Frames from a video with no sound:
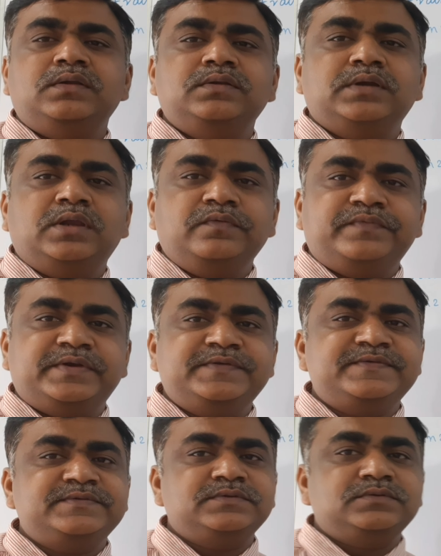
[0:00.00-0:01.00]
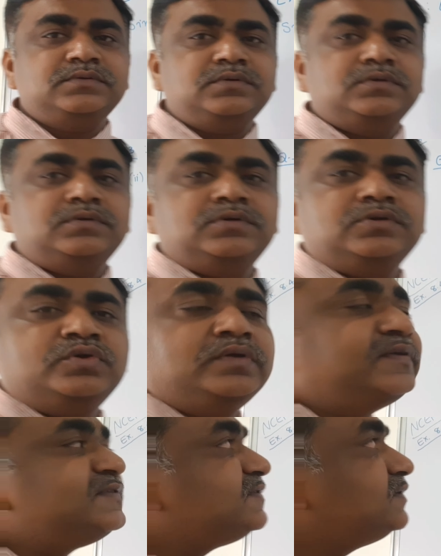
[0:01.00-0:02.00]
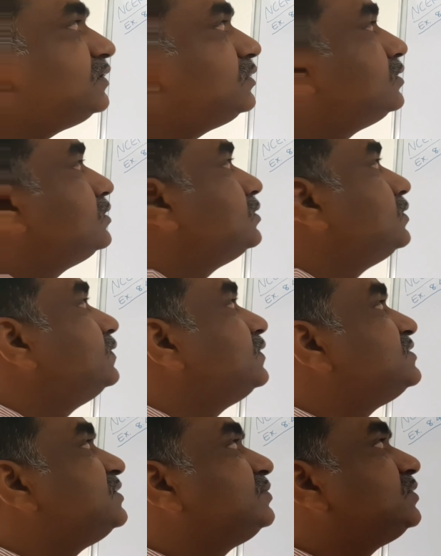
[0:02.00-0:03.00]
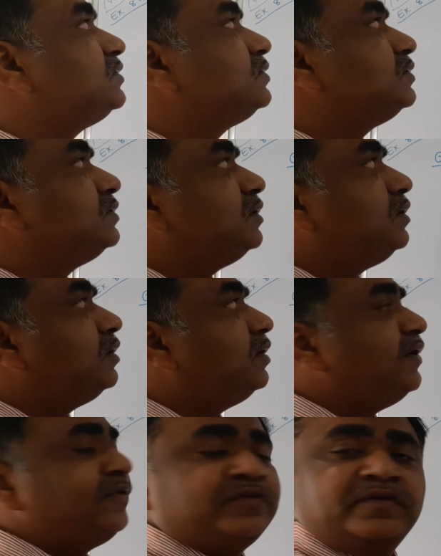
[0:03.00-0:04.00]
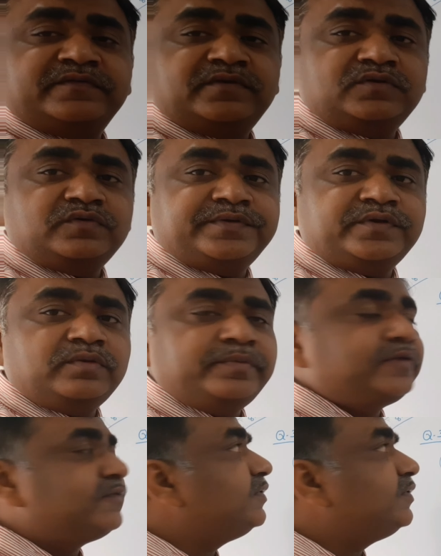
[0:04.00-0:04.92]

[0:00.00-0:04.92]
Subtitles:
Hello friends, today we'll see the chapter Introduction to Trigonometry